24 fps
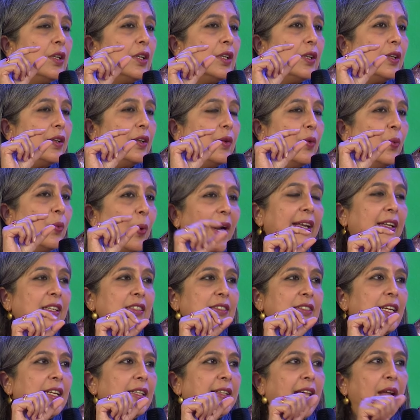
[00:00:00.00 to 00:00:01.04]
one is
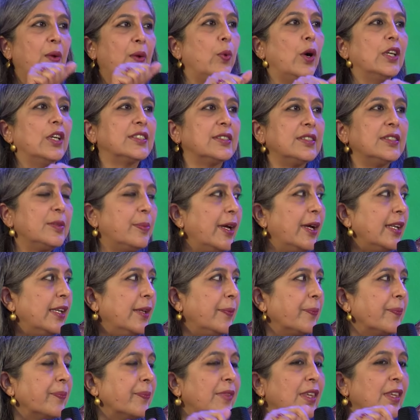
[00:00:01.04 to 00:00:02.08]
that there wasn't money.
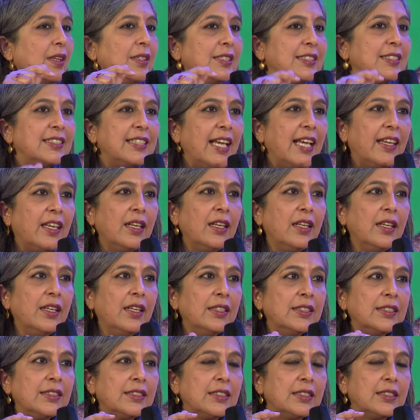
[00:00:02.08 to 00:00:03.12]
Mm. Second is,
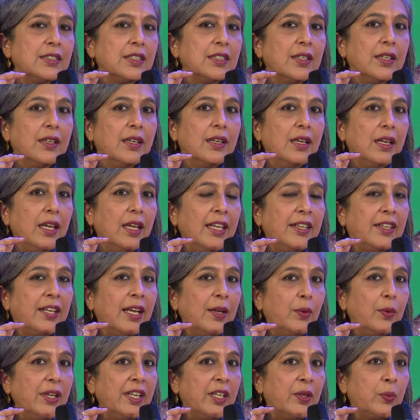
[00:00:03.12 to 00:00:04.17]
it,
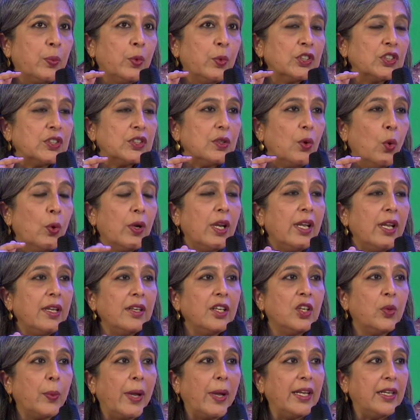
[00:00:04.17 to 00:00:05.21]
it was only in
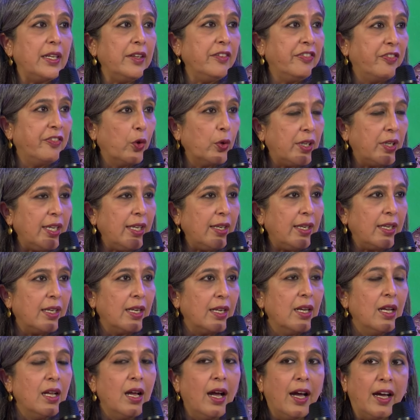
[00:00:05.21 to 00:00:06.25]
2014
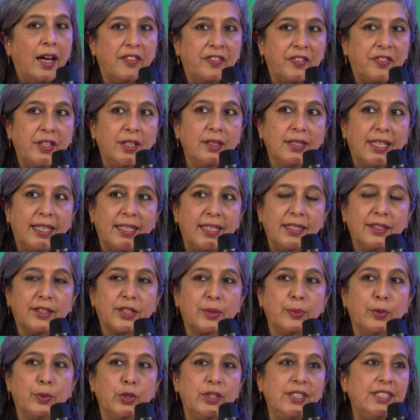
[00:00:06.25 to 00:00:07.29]
after Narendra
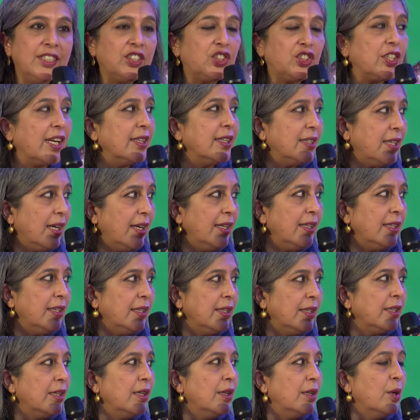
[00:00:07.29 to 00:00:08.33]
Modi's Jandhan
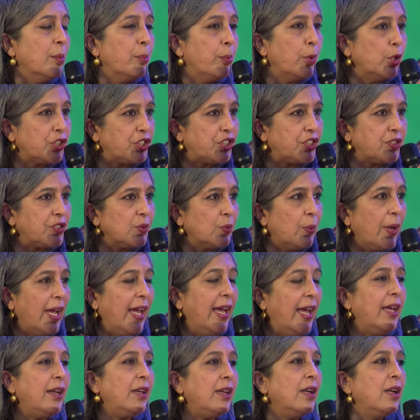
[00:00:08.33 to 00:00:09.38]
push where
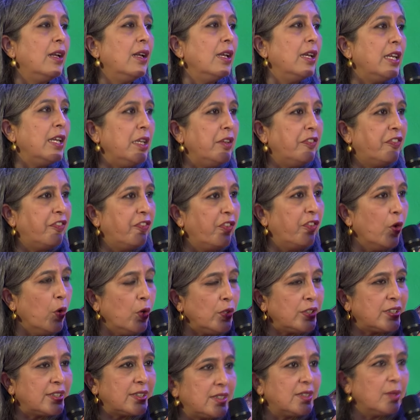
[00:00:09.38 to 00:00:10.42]
he
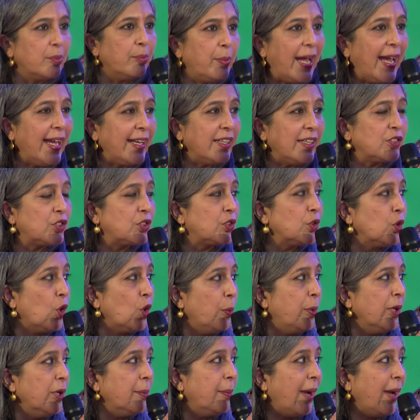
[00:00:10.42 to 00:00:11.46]
forced banks to
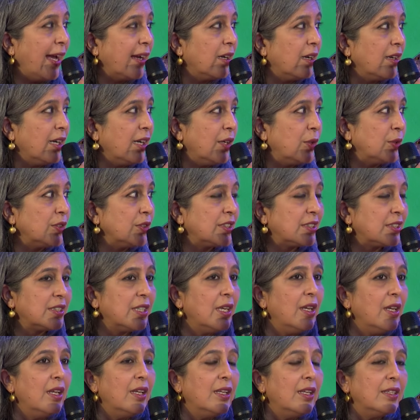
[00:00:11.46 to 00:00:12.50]
open bank accounts
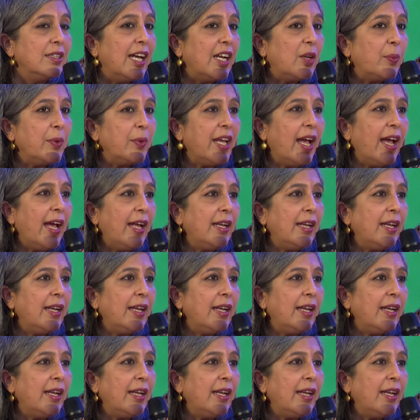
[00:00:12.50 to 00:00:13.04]
that we had